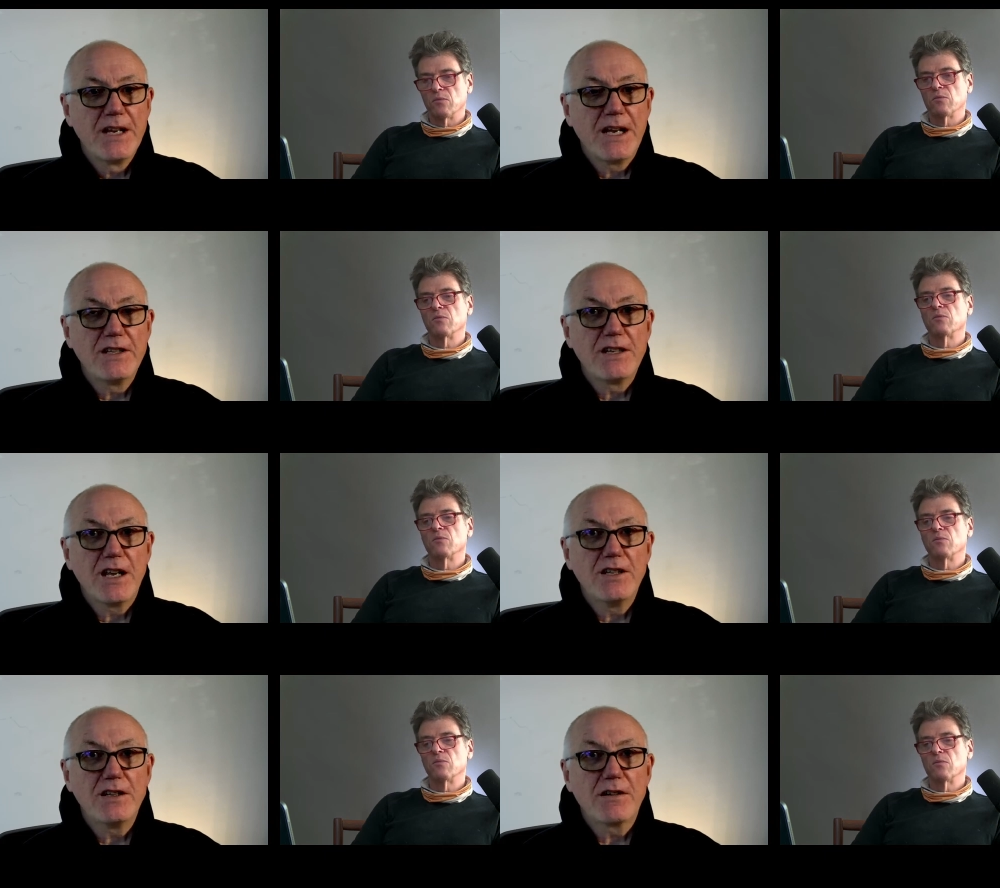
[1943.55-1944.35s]
Speaker 1: and
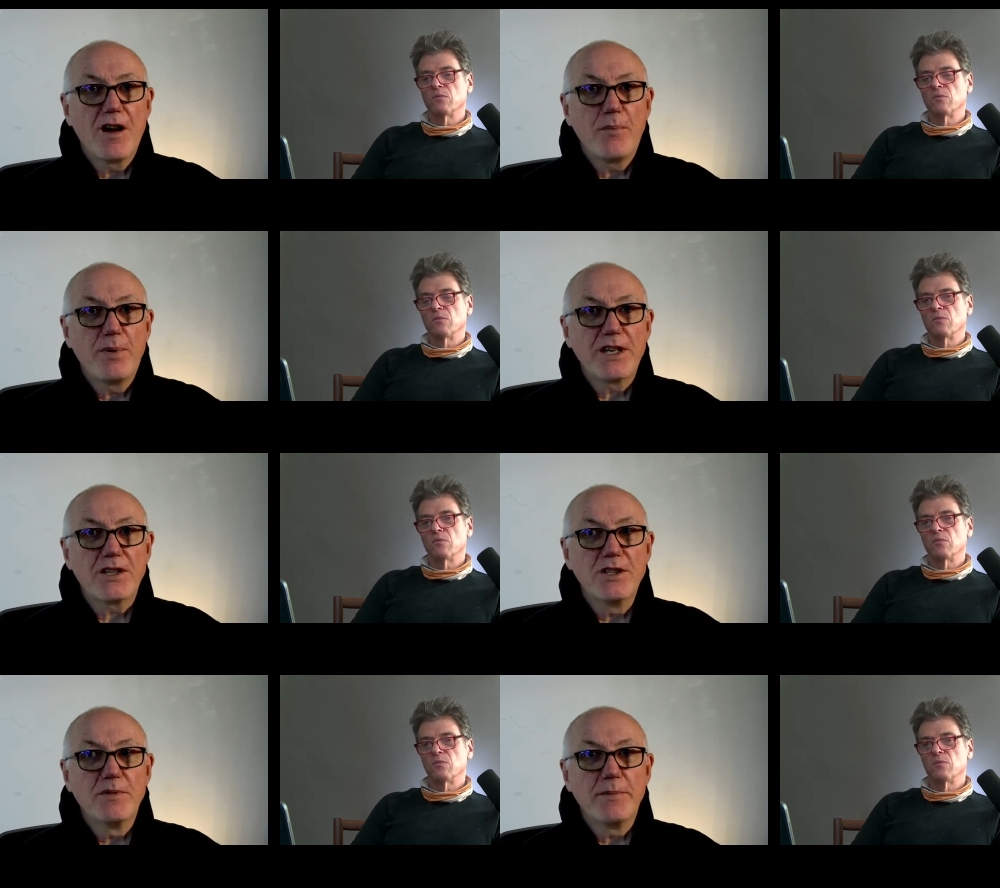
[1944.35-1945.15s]
and you can't predict
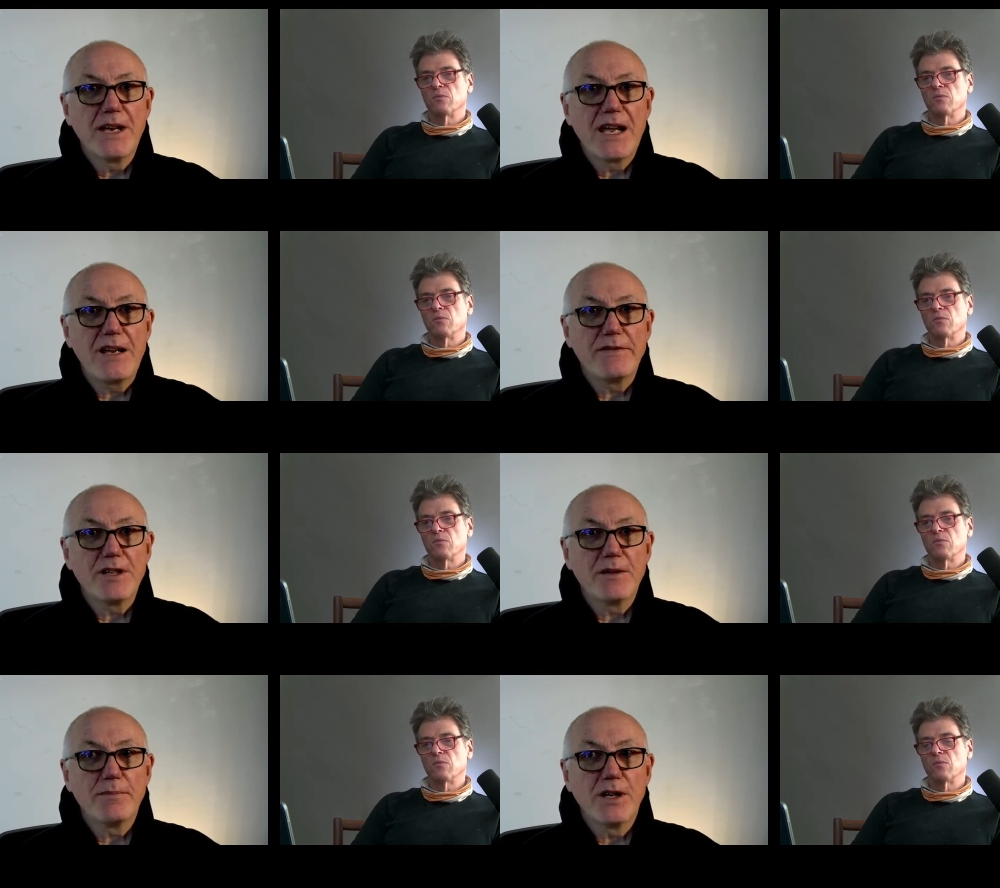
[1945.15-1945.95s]
human
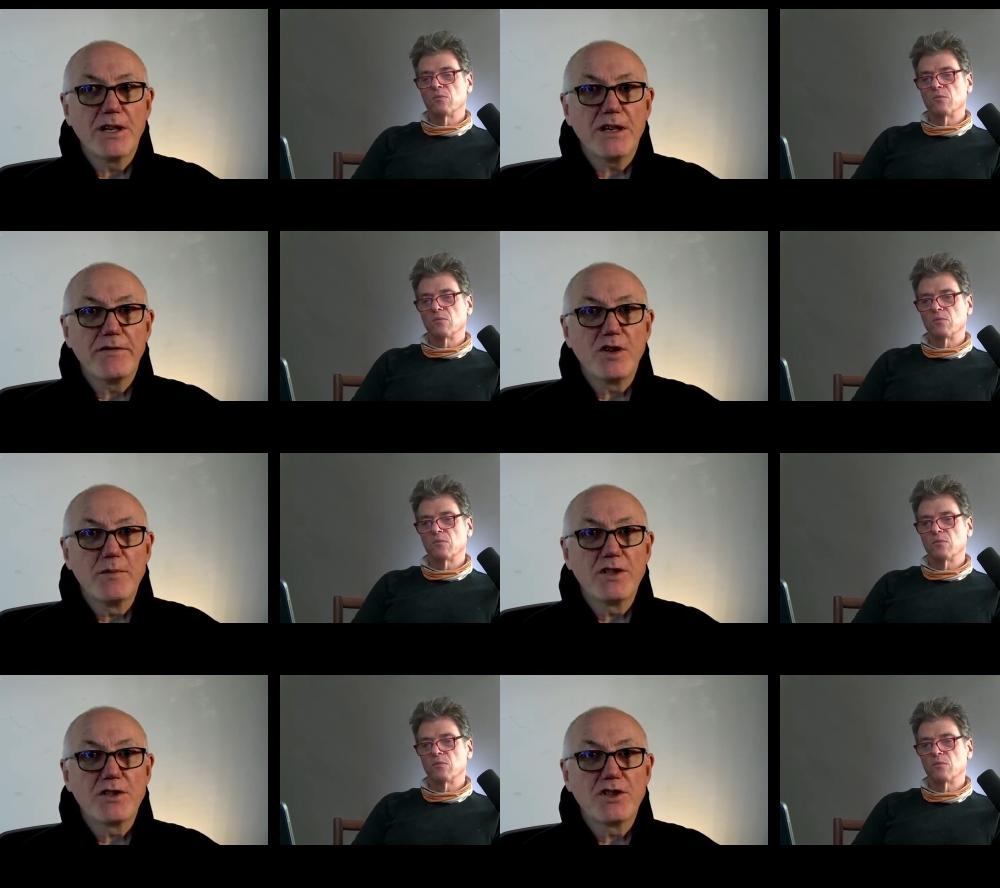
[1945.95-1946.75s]
behavior. But if
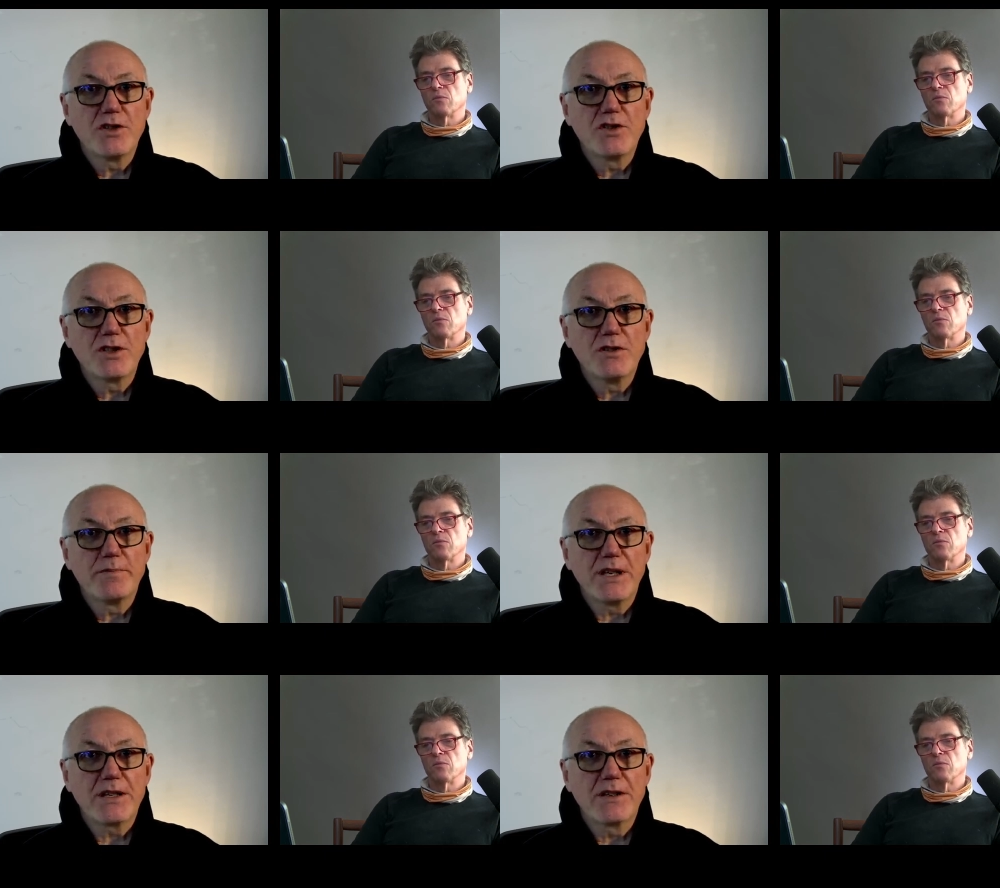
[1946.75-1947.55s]
humans choose to use
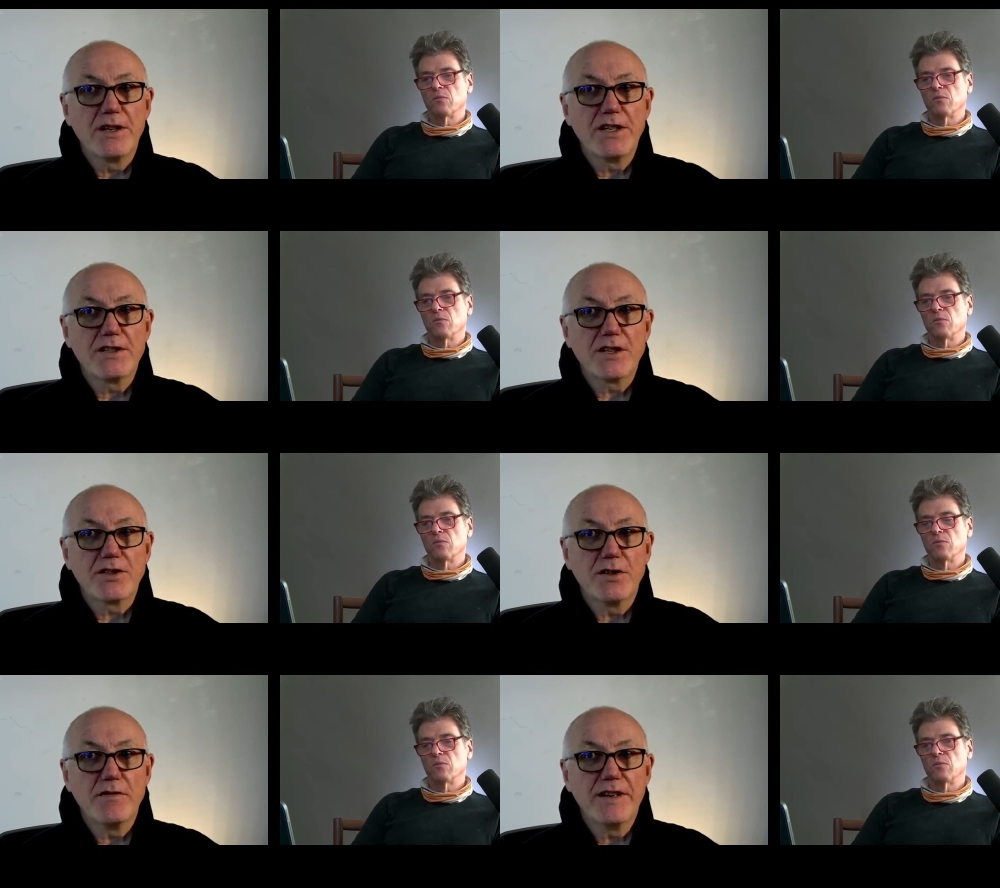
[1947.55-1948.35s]
Bitcoin as a
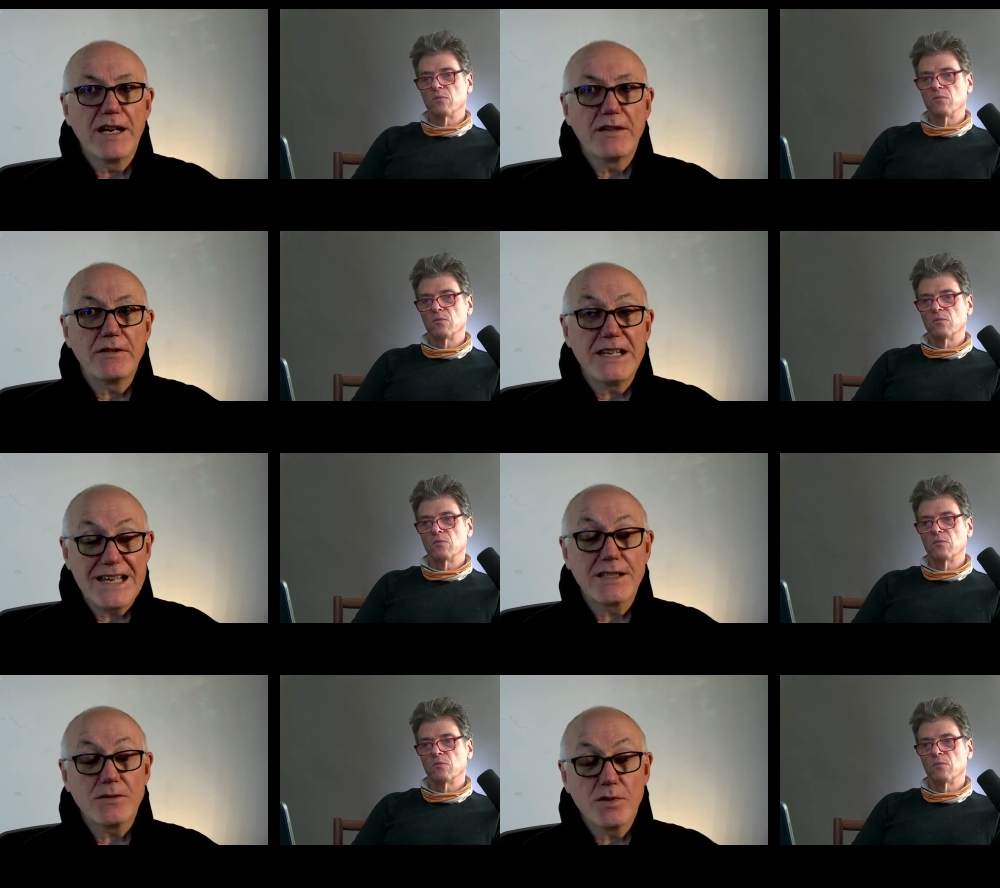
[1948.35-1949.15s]
store of value,
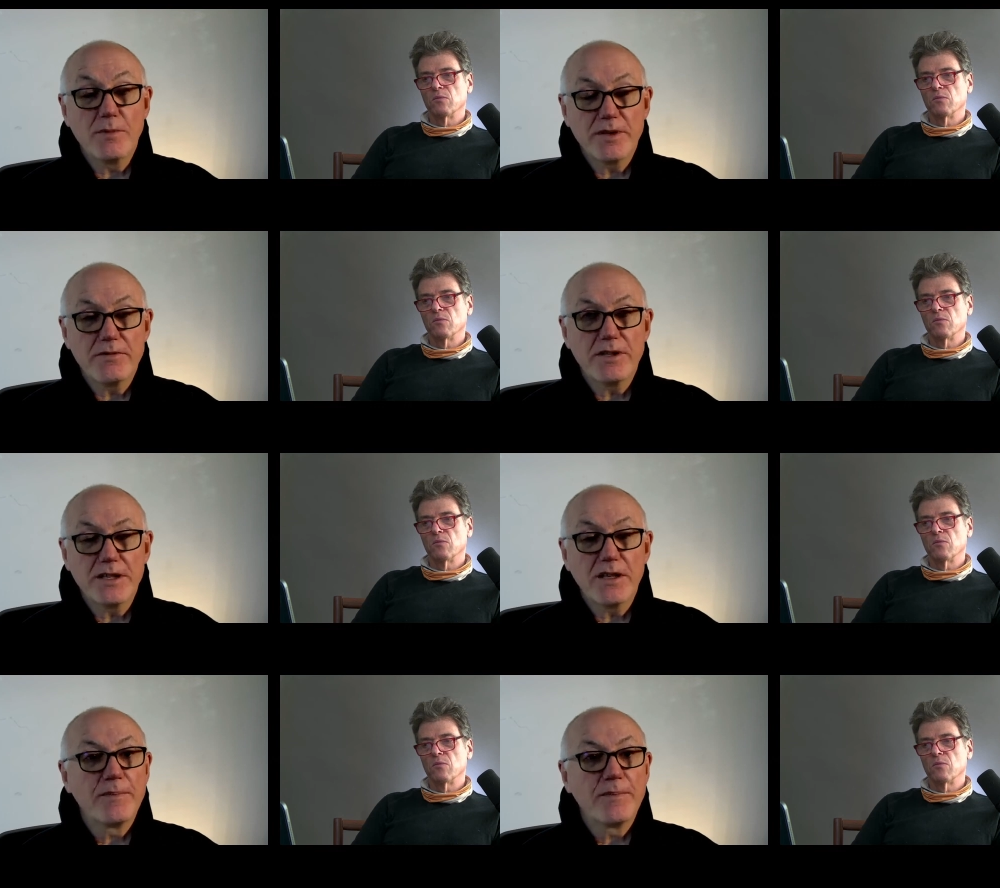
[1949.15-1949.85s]
yes, it will be real.